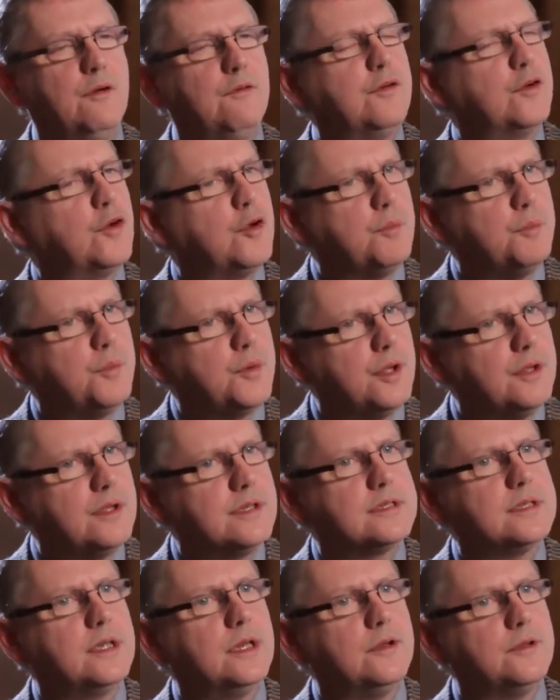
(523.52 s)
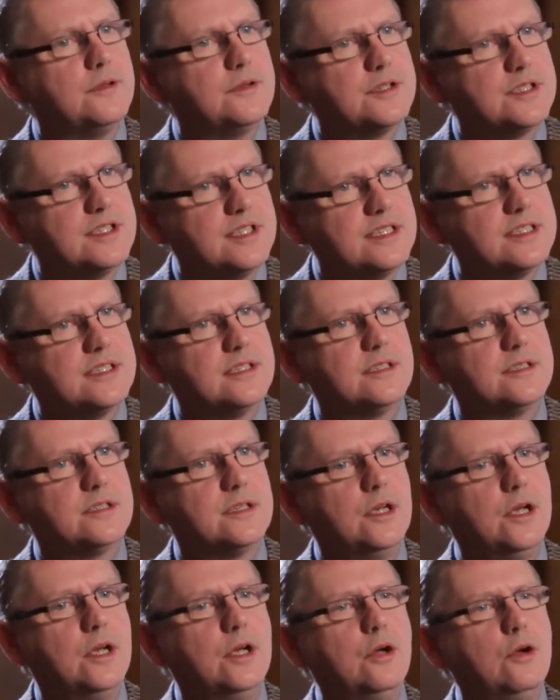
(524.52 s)
for our brothers and our sisters
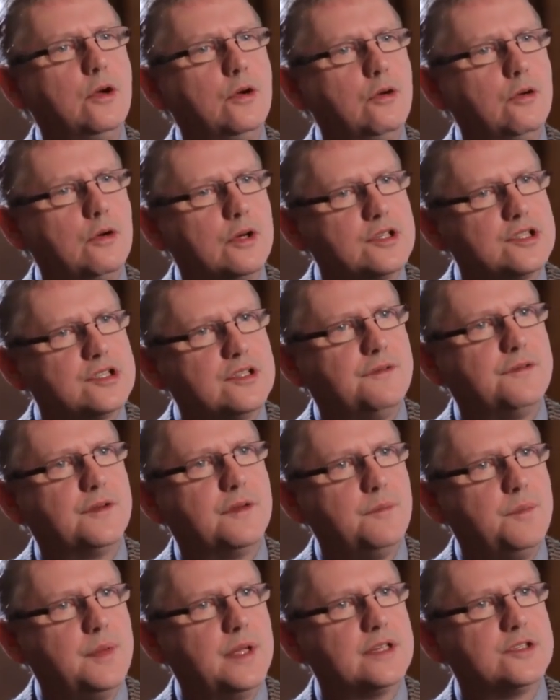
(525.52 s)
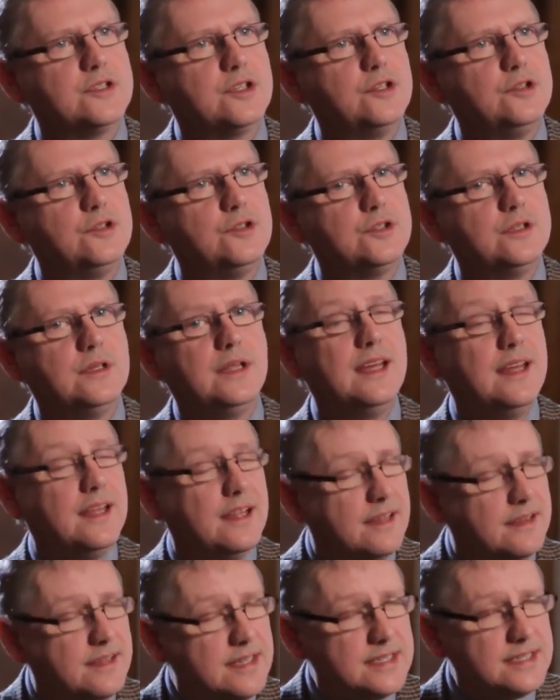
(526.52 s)
who are suffering persecution.
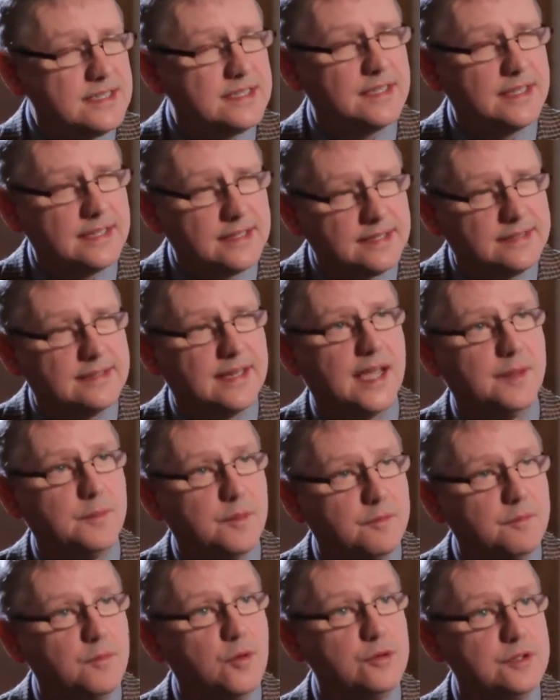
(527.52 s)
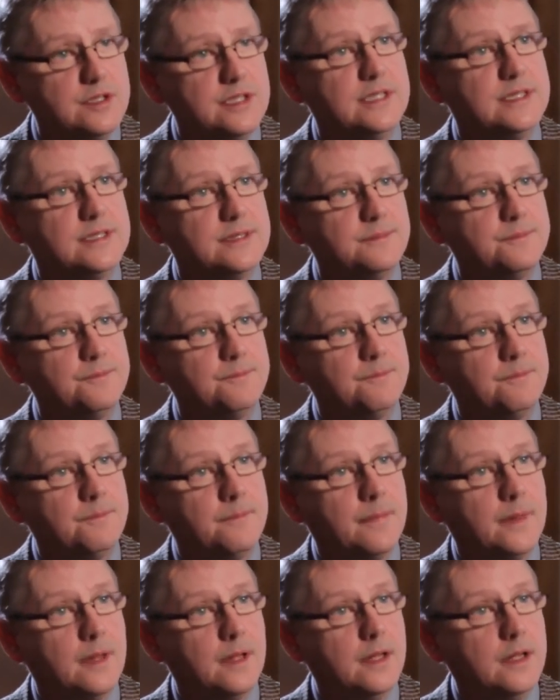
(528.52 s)
This is like the time of Moses.
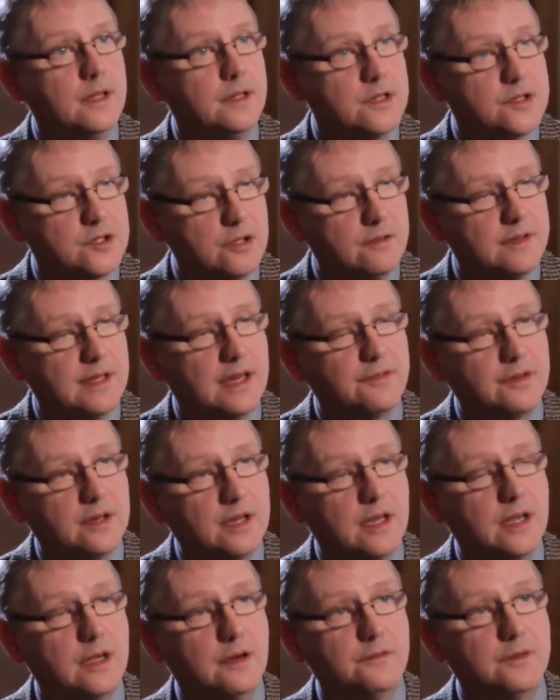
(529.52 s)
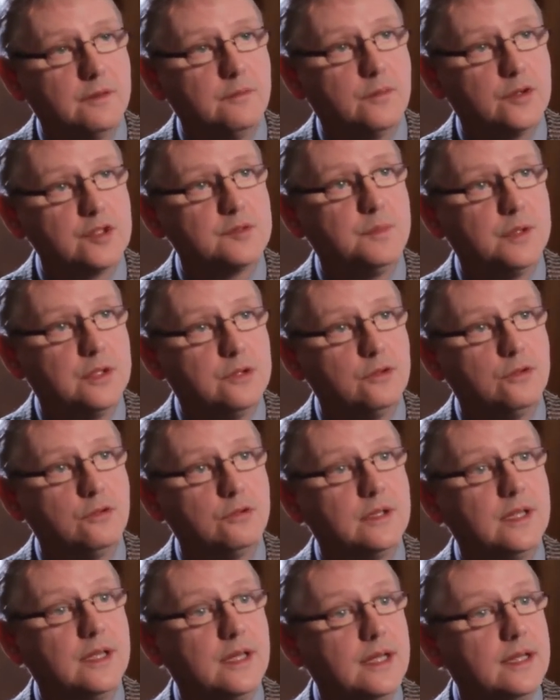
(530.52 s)
The South African government must be
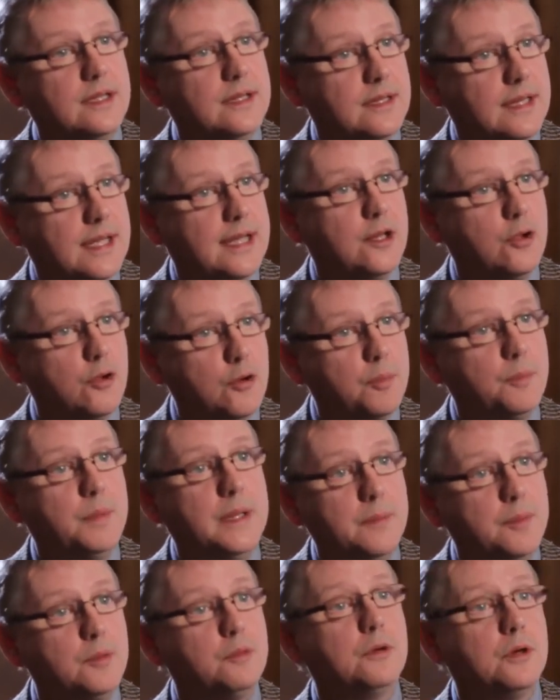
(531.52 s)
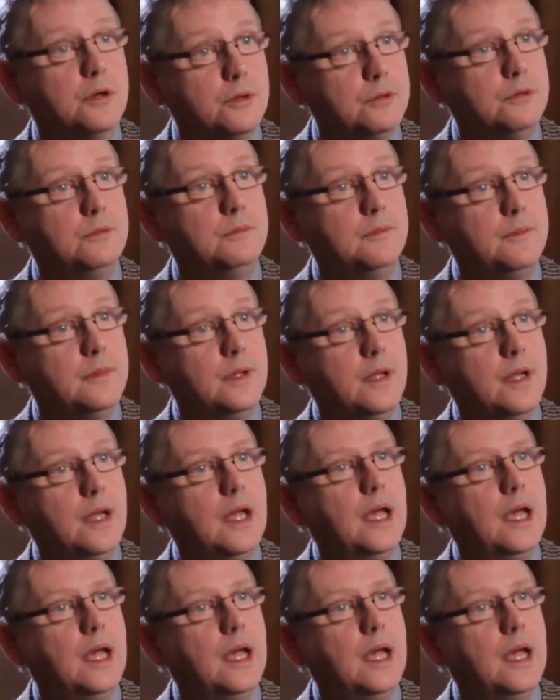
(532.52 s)
told, let our people go.